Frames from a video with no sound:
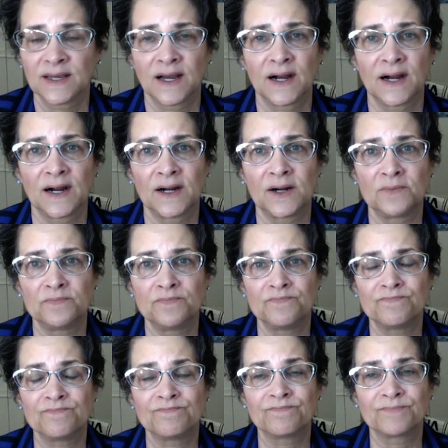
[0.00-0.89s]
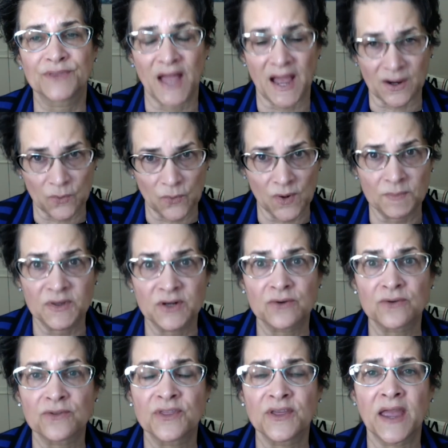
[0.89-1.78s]
Black women
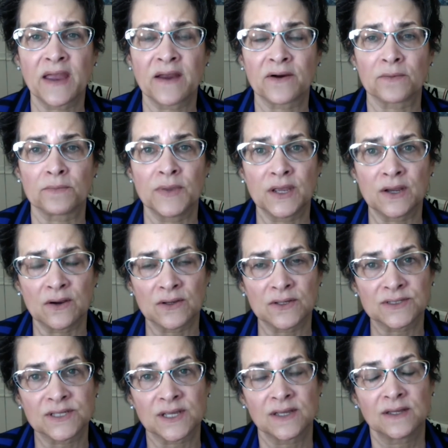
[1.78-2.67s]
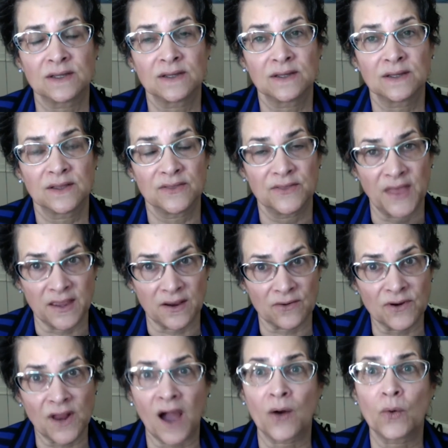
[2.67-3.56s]
are there because they
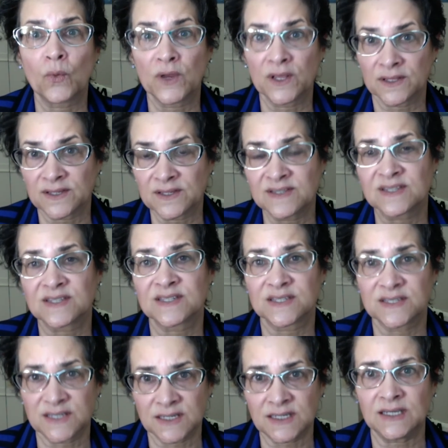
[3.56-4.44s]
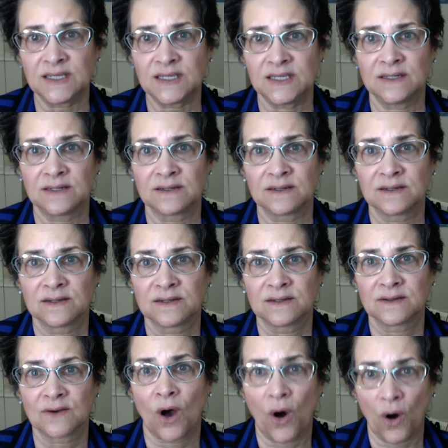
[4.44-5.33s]
are not willing to cede
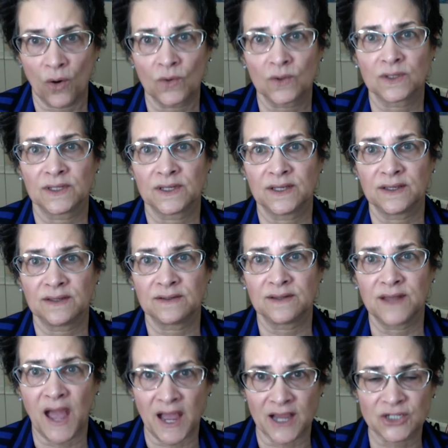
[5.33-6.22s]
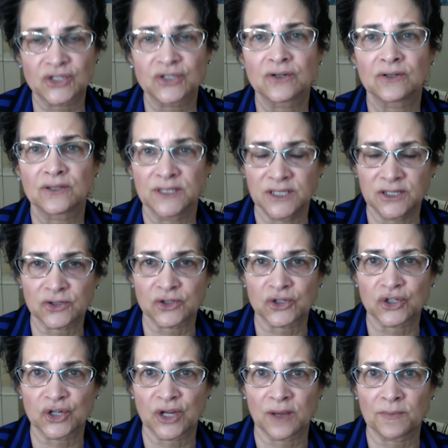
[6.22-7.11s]
wholly national
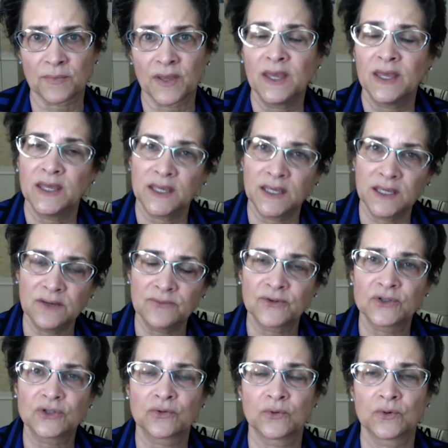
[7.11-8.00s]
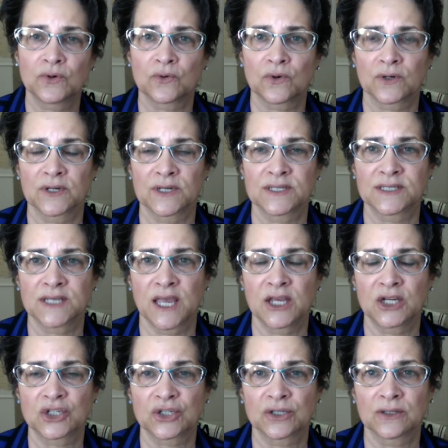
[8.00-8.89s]
leadership, even to an
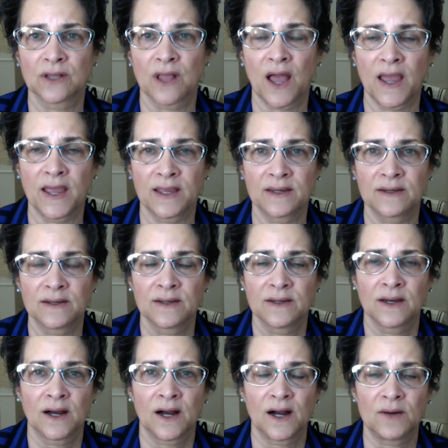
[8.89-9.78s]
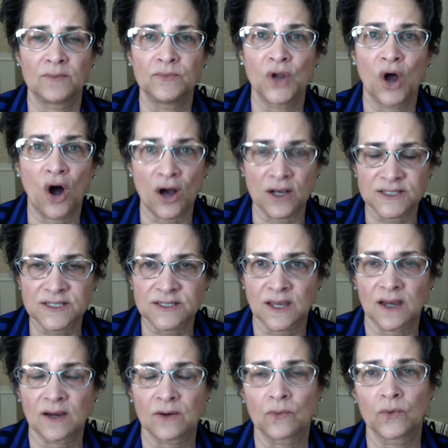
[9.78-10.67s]
organization like
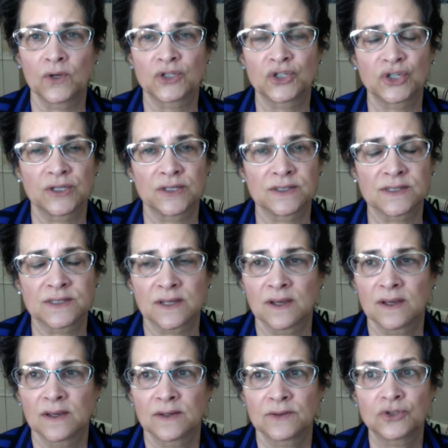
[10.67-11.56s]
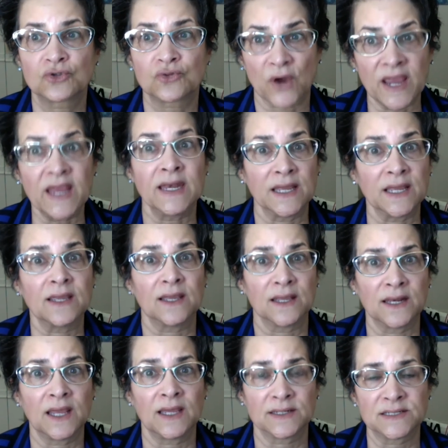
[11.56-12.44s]
NASA, which is trading
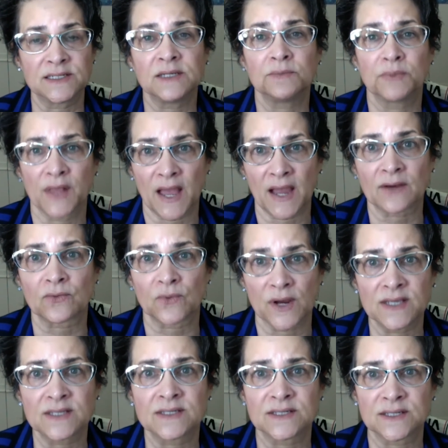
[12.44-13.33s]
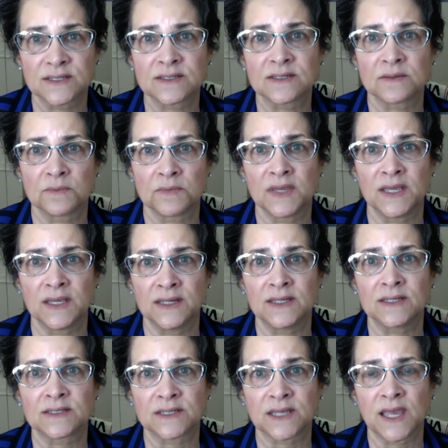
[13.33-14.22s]
in anti-Black racism in
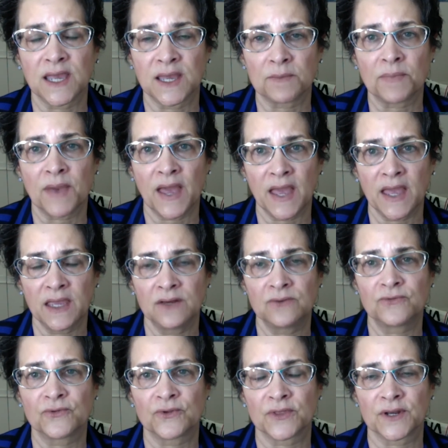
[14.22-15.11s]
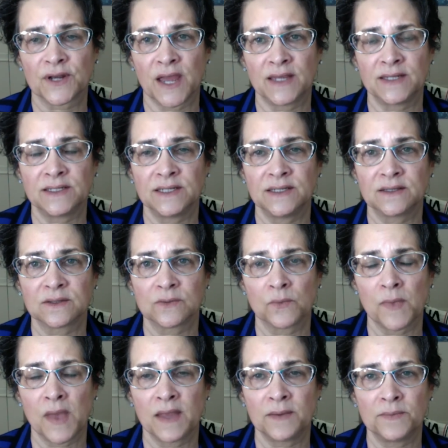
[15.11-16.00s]
its campaign for the 19th
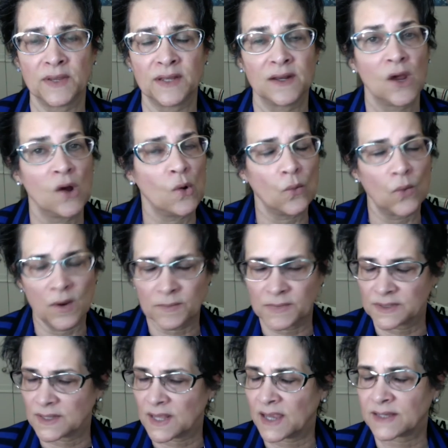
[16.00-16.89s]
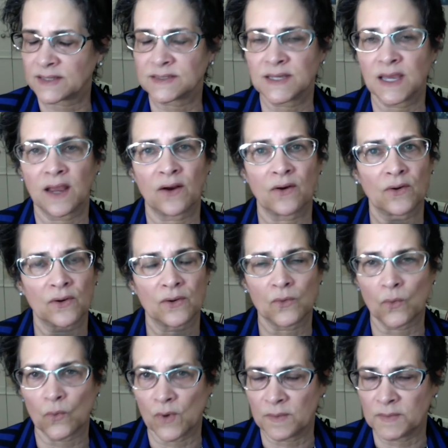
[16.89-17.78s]
Amendment. Women like
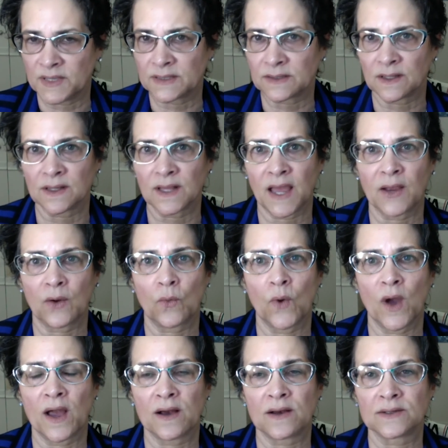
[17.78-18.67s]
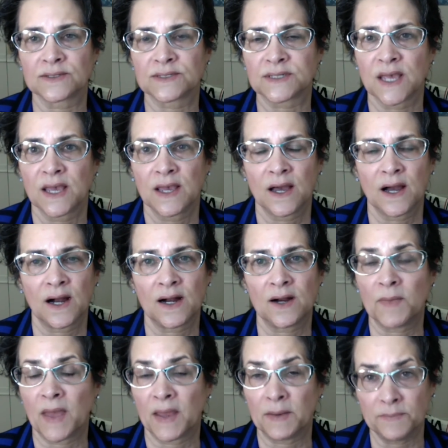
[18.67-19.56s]
Terrell, women like Wells,
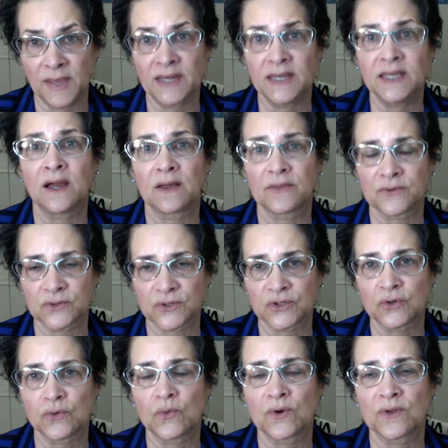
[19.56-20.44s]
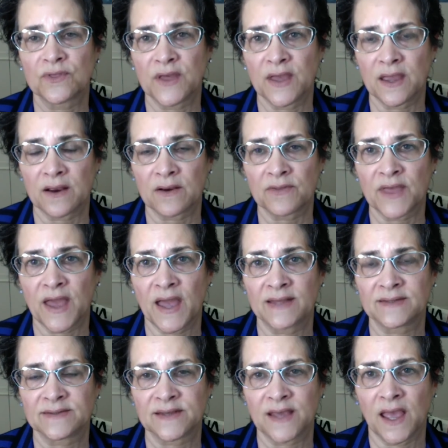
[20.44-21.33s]
and many others who were there
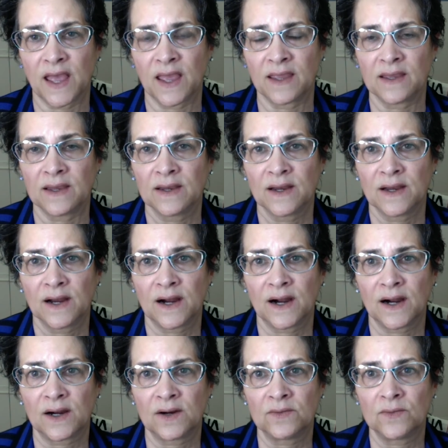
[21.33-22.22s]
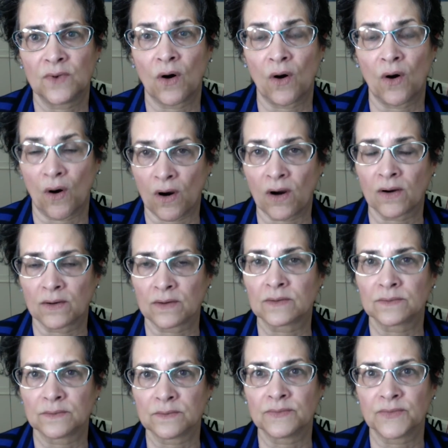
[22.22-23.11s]
that day
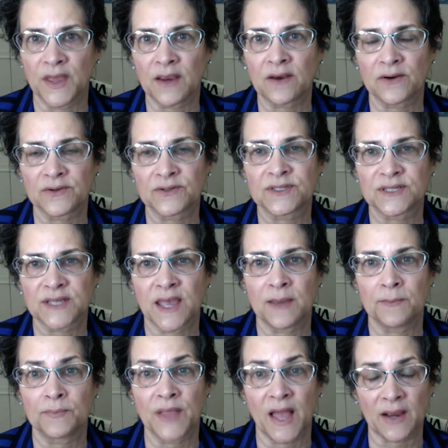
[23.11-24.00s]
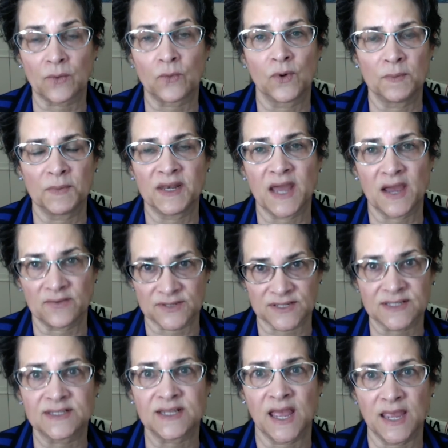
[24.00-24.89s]
are there to say Black women have a
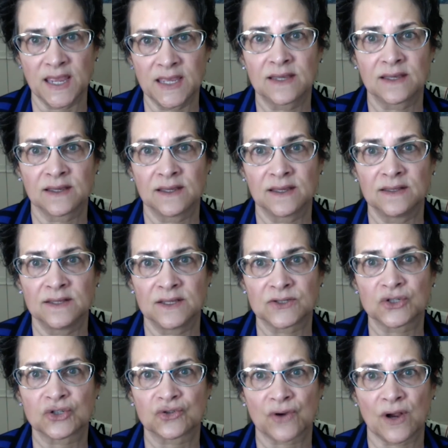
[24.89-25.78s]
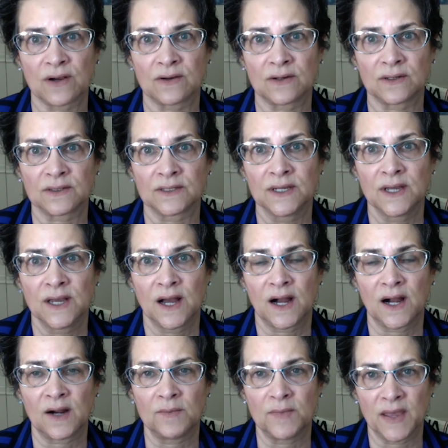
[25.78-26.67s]
stake in this struggle,
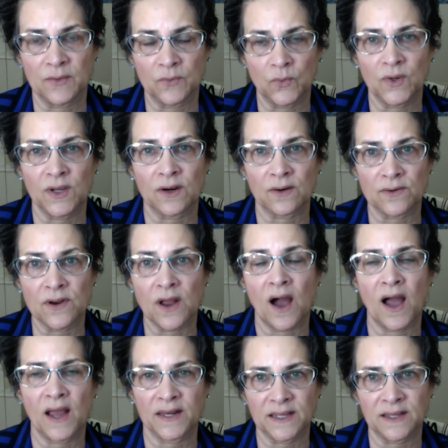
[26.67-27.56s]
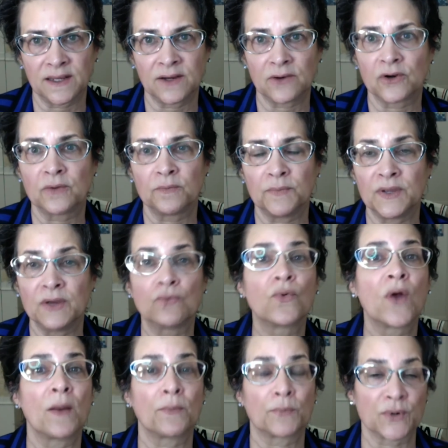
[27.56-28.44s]
and we are not here to be
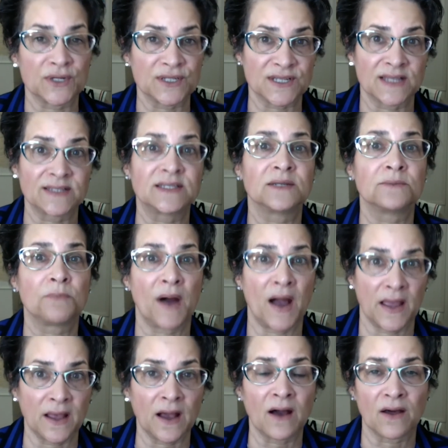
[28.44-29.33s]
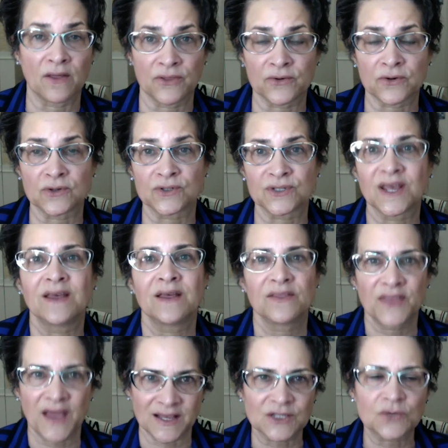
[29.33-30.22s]
represented by others.
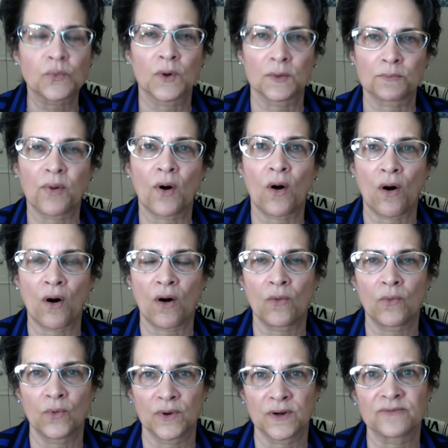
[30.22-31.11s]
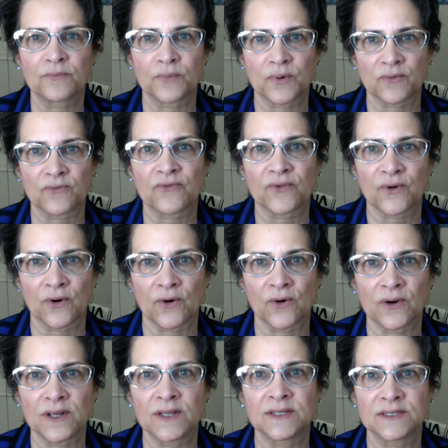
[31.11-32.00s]
That's what Paul would have
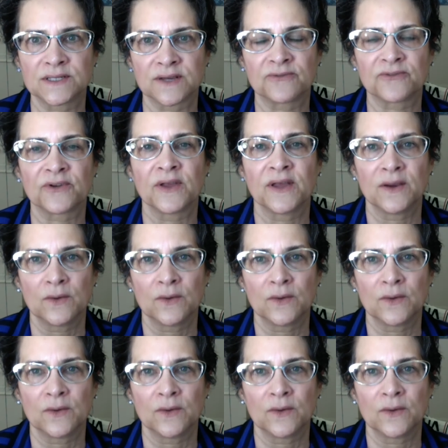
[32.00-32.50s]
preferred, is if